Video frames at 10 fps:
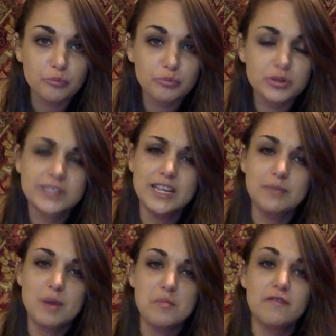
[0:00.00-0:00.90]
Pristiq
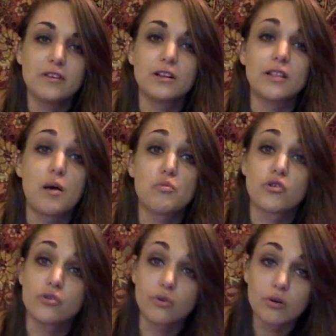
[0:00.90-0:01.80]
made me feel a lot more
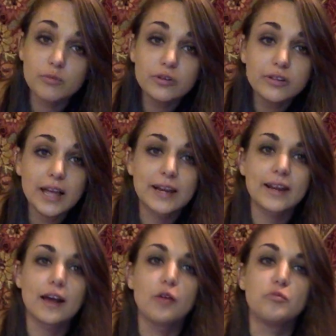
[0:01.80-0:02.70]
normal, and
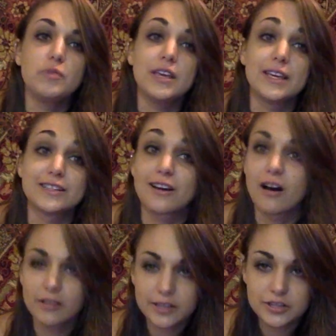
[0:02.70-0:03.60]
it helped me get to
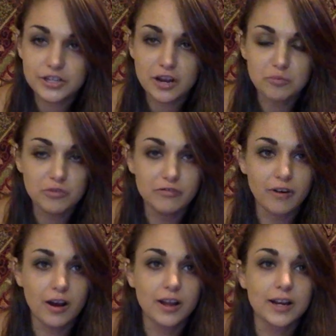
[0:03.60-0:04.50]
college and move
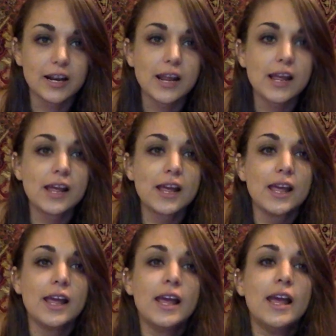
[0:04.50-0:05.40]
on.
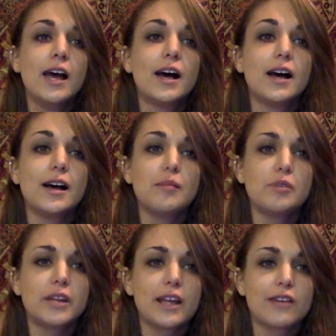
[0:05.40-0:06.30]

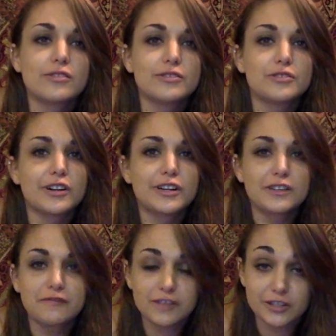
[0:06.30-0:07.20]
But it also started
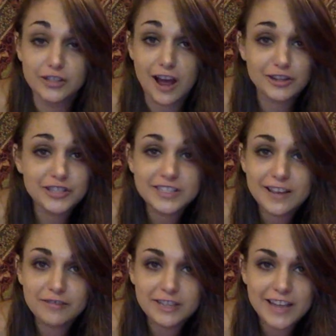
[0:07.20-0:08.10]
to feel nauseous
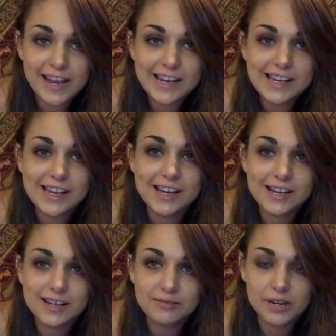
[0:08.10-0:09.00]
every day
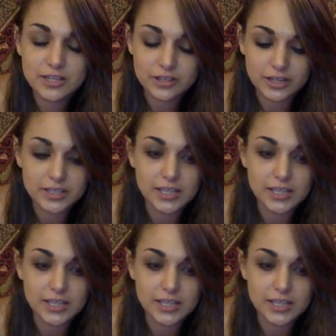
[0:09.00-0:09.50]
when I started